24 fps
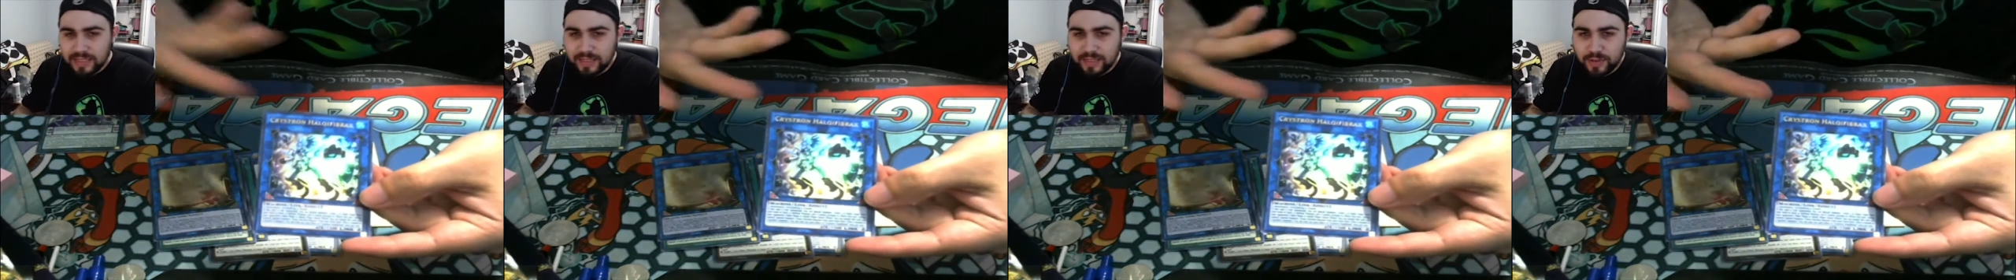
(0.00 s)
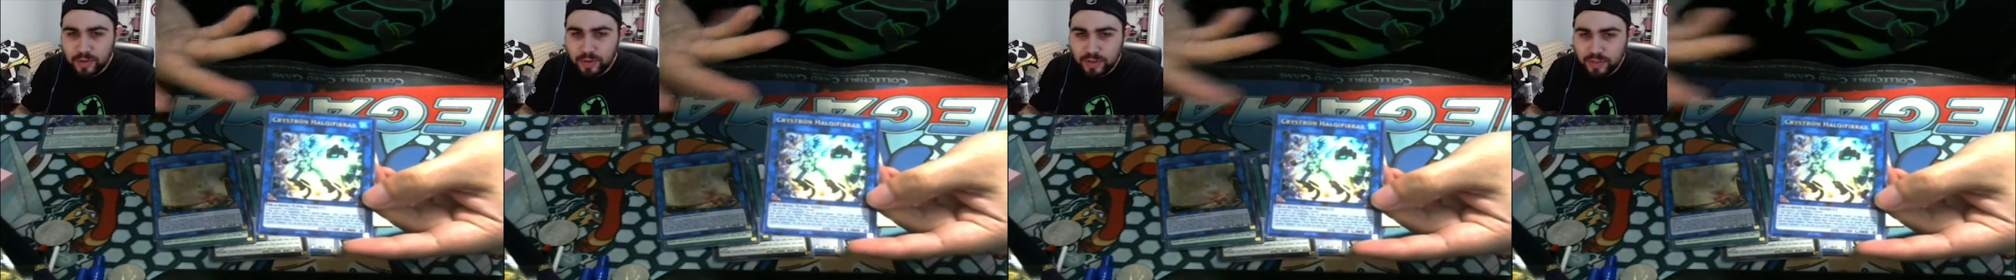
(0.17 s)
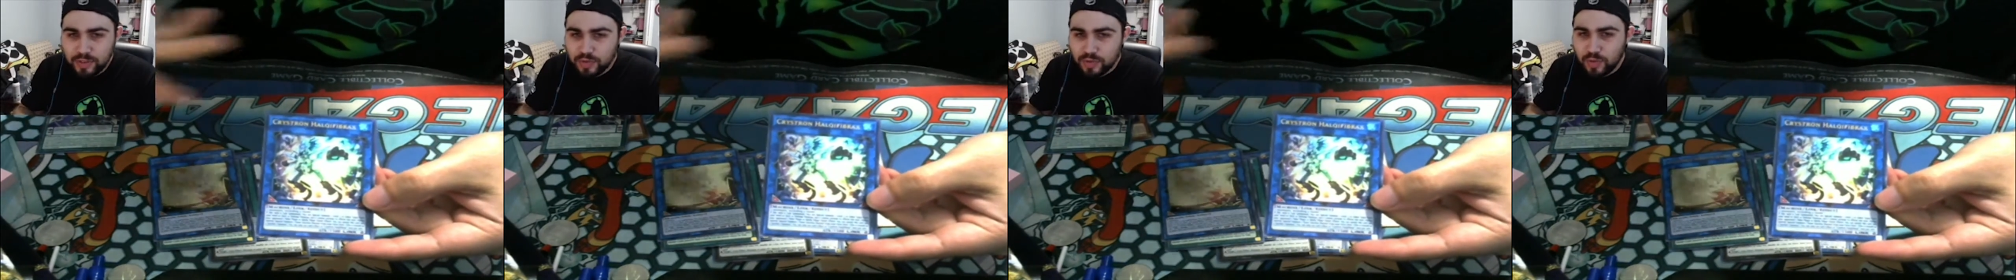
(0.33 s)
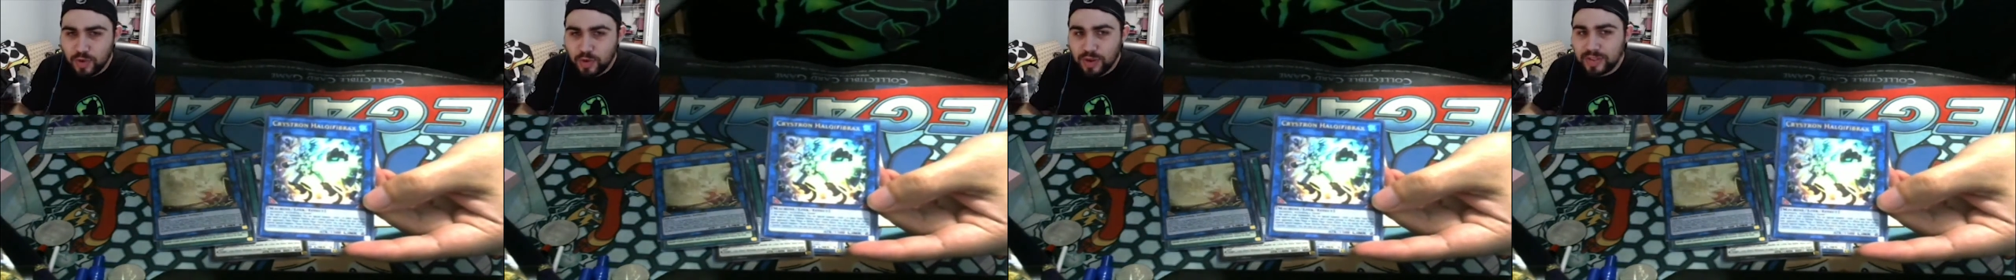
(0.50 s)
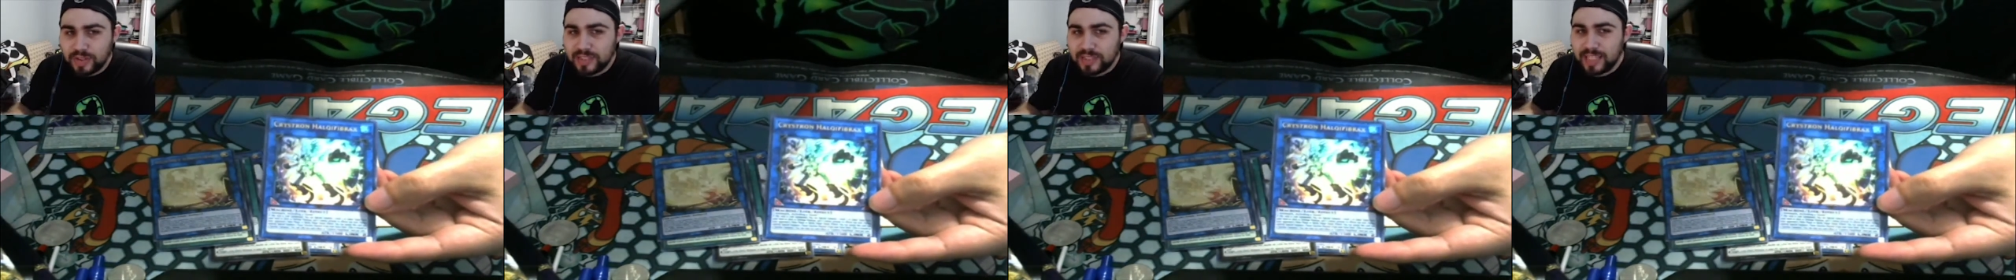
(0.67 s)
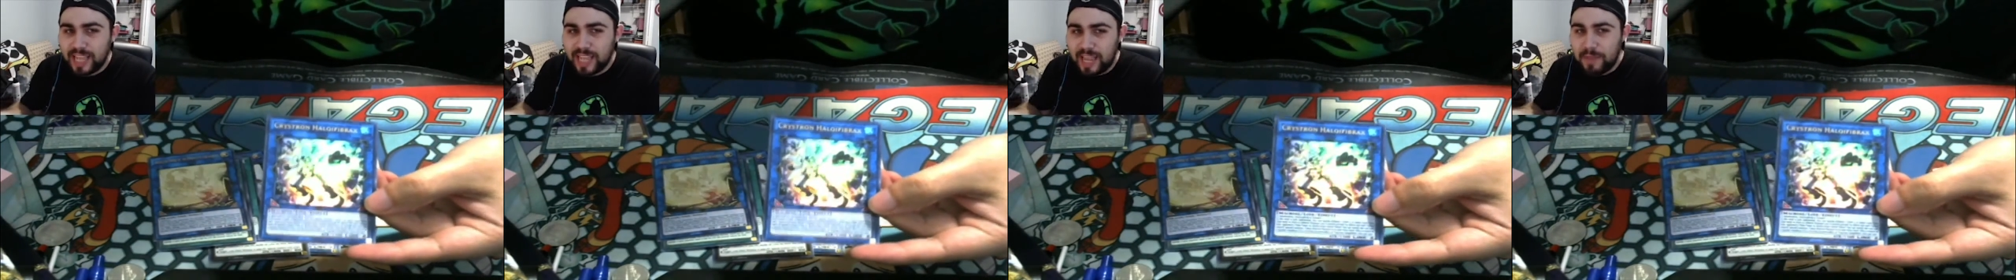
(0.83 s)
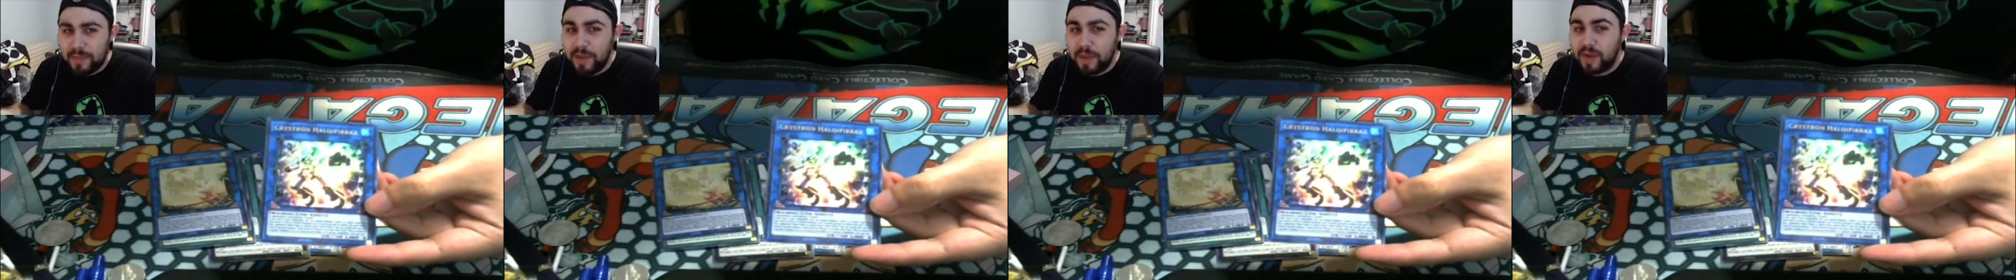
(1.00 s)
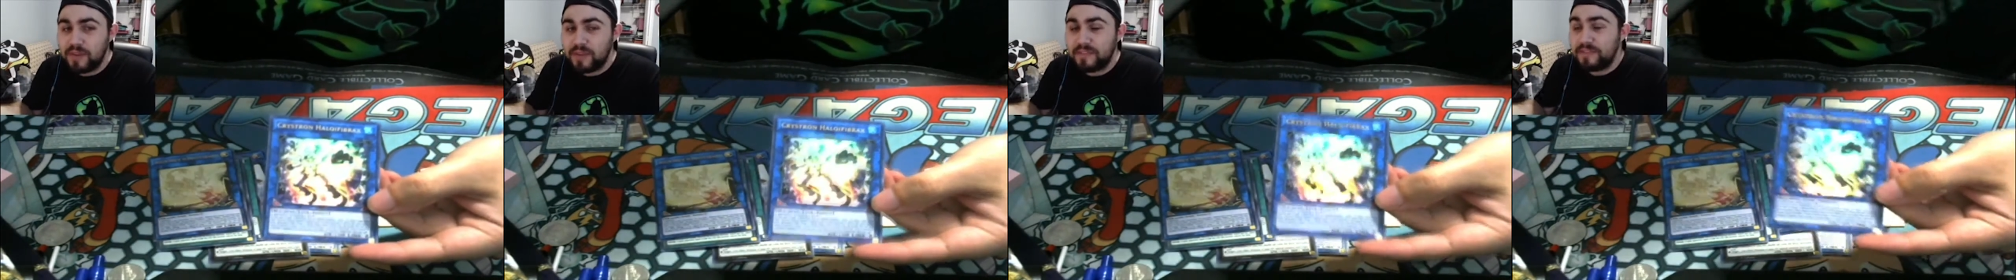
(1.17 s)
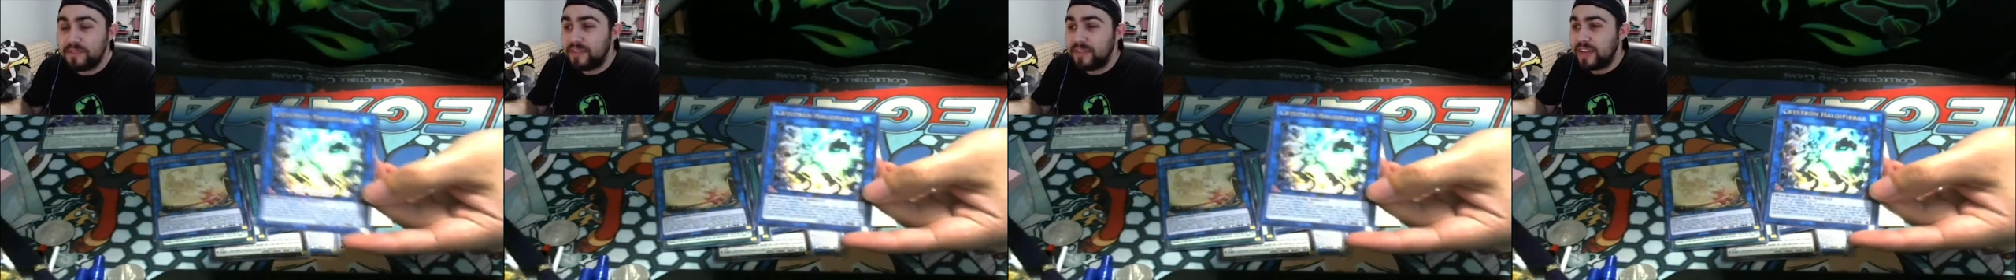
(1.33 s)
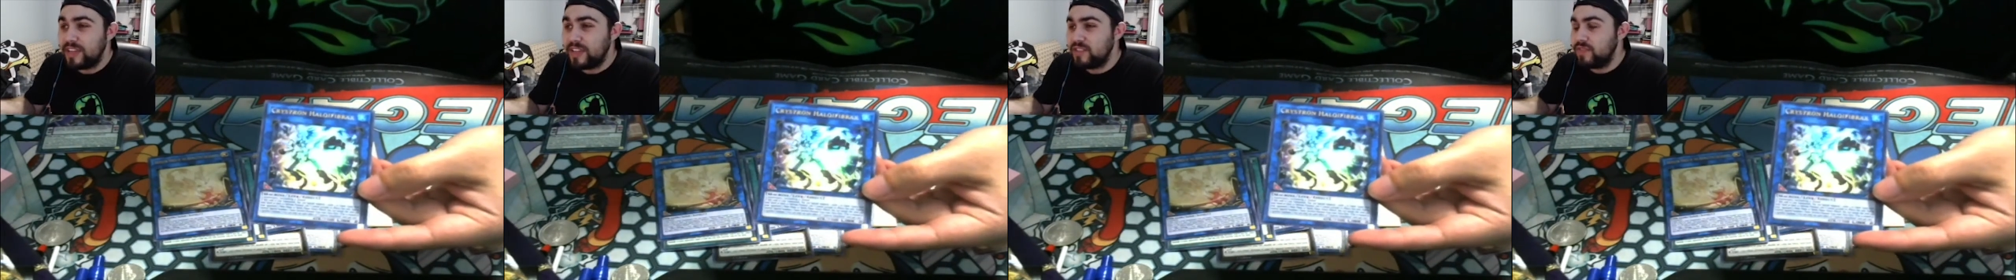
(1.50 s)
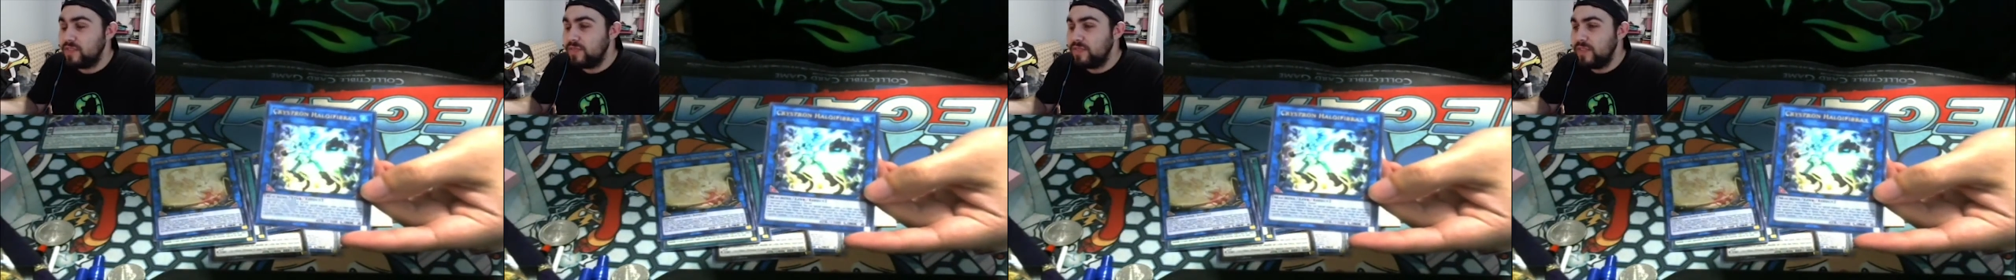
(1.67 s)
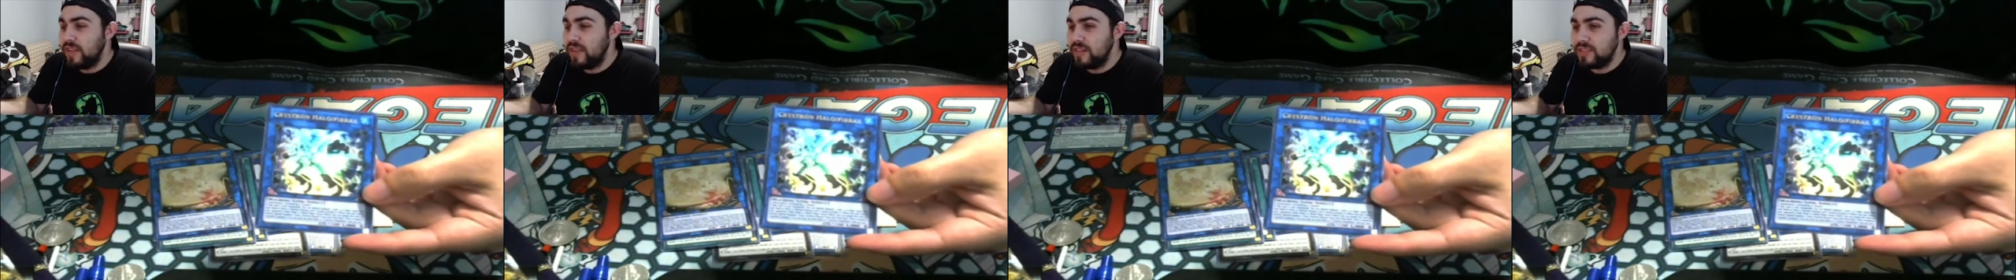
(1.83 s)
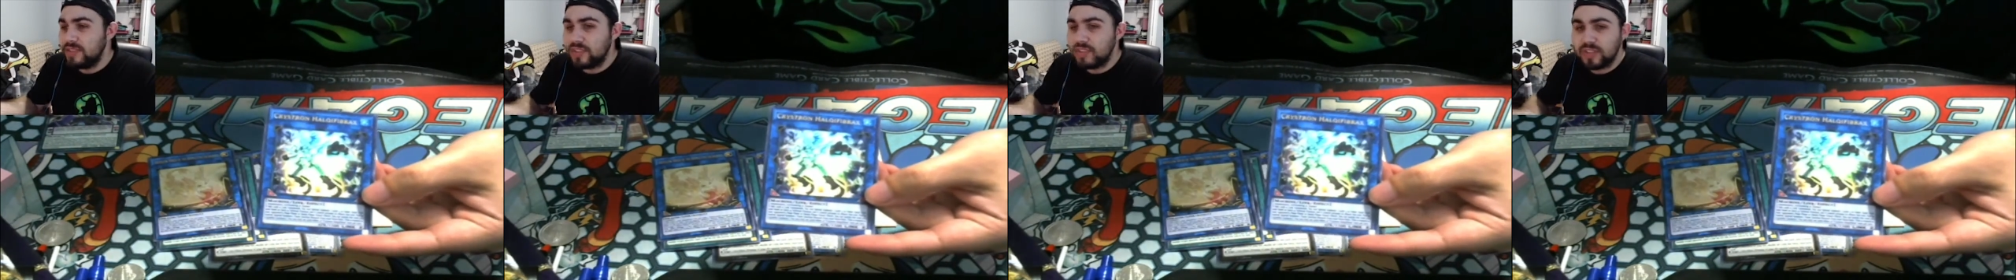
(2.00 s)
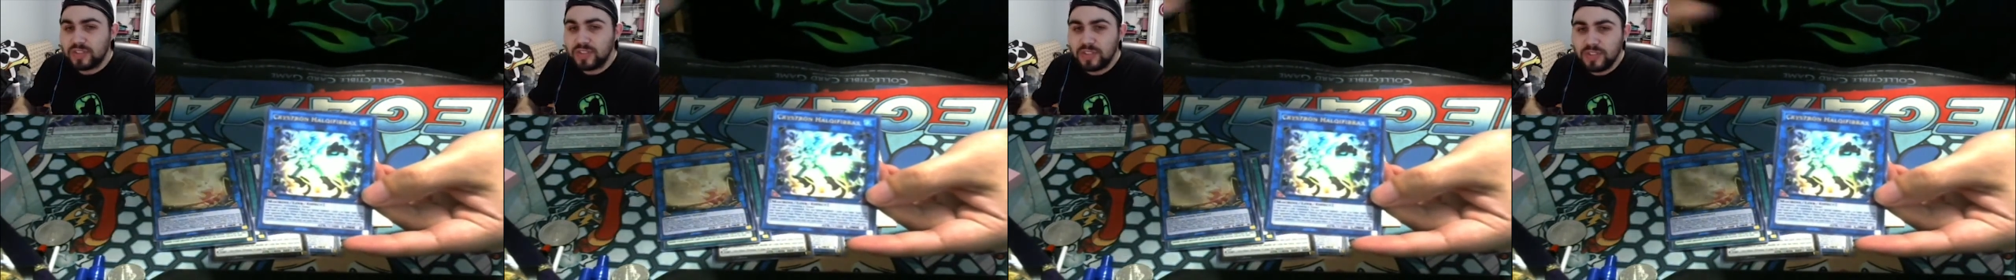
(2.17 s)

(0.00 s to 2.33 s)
Crystron came out in Invasion Vengeance.